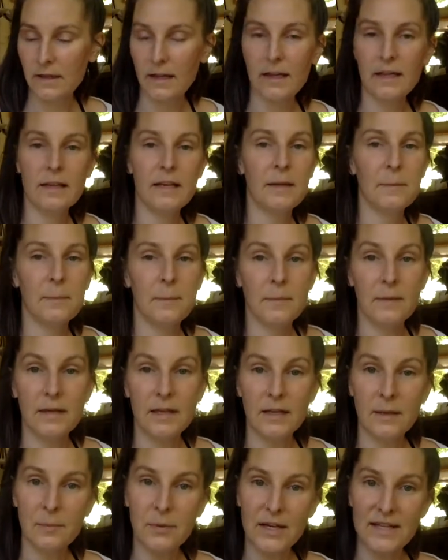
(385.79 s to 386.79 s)
in
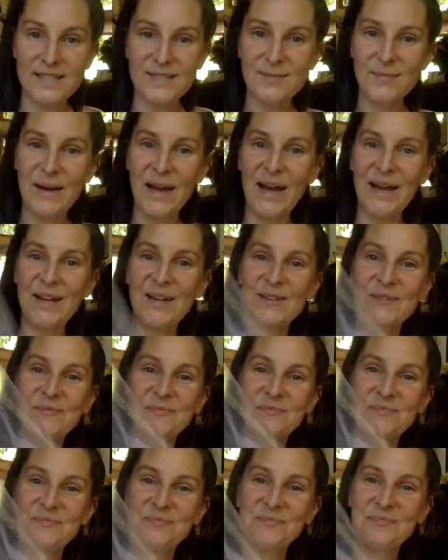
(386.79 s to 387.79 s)
a plastic bag
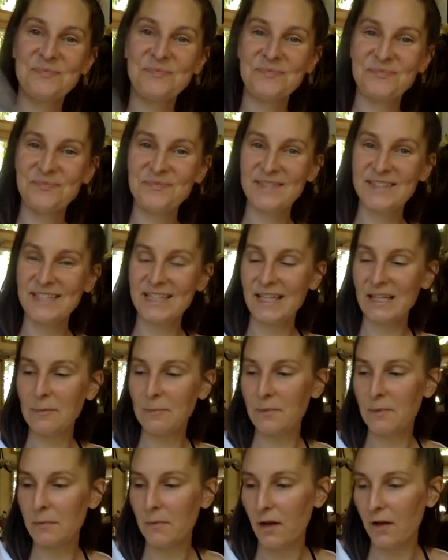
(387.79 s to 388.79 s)
to
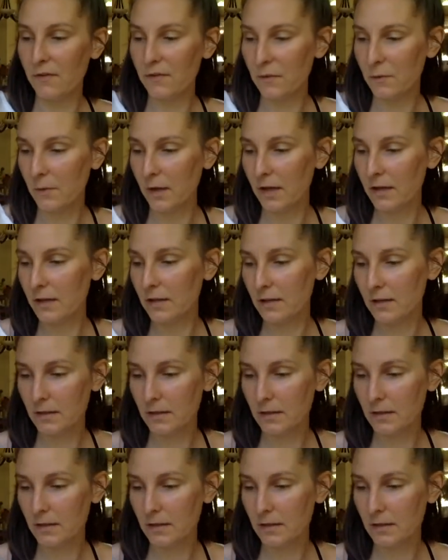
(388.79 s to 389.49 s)
keep the moths away.